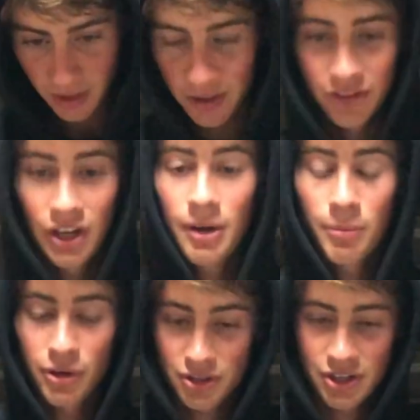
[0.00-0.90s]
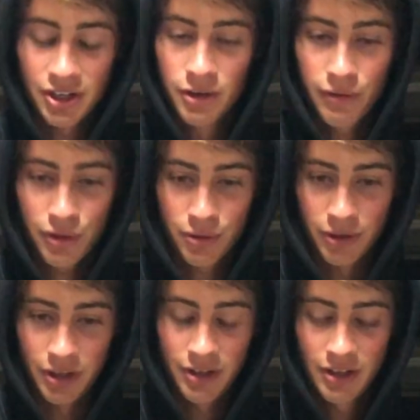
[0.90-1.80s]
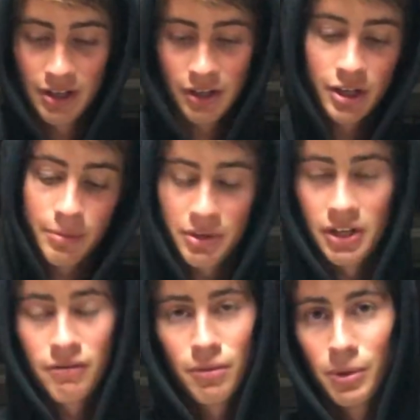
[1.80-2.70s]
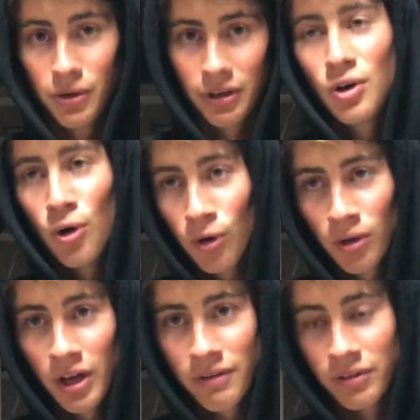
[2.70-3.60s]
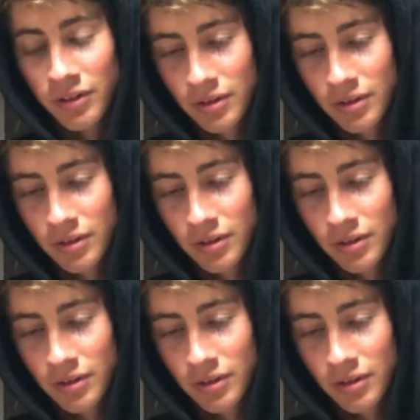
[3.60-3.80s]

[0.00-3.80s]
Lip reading: hit that bunker shot over the green, get up and down for bogey. Hole 11,